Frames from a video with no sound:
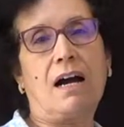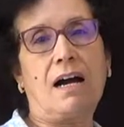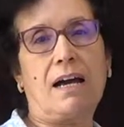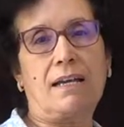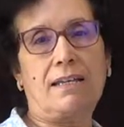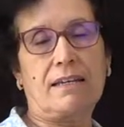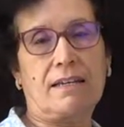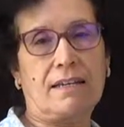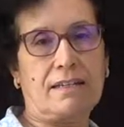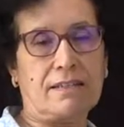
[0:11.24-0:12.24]

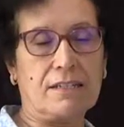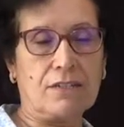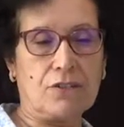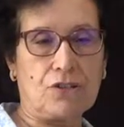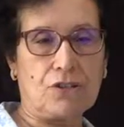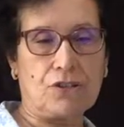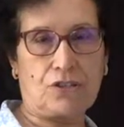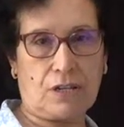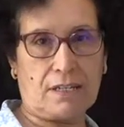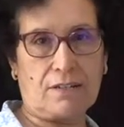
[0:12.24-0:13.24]
I teach
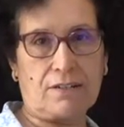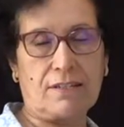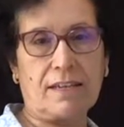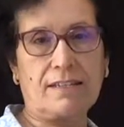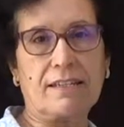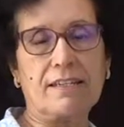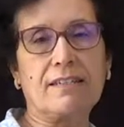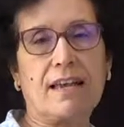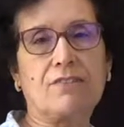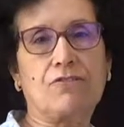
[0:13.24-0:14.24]
gender
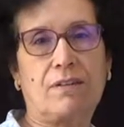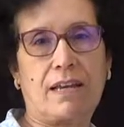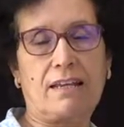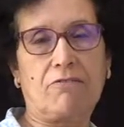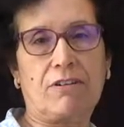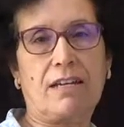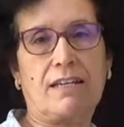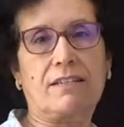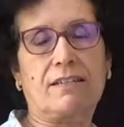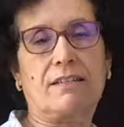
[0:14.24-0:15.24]
studies. Actually, I
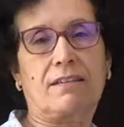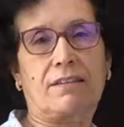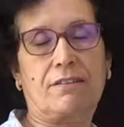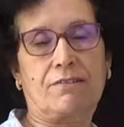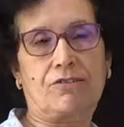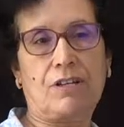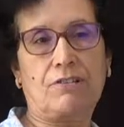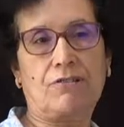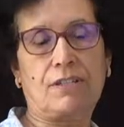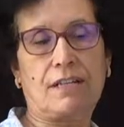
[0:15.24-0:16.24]
created the
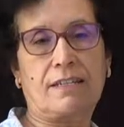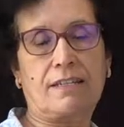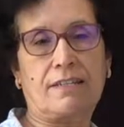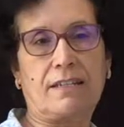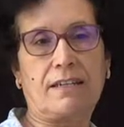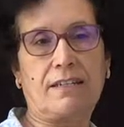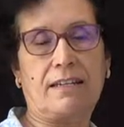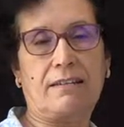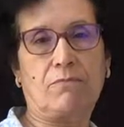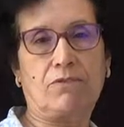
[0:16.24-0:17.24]
gender studies
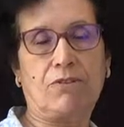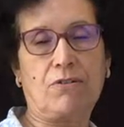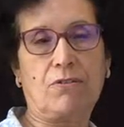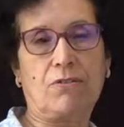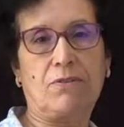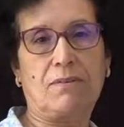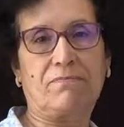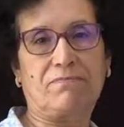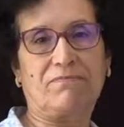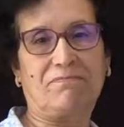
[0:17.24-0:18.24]
in Morocco,
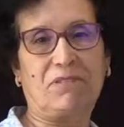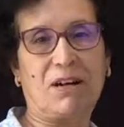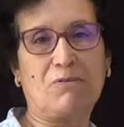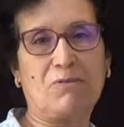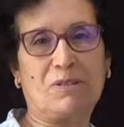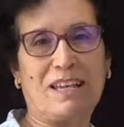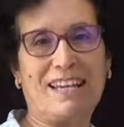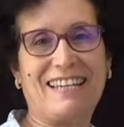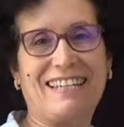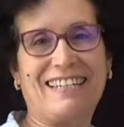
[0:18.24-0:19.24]
I'm proud to say.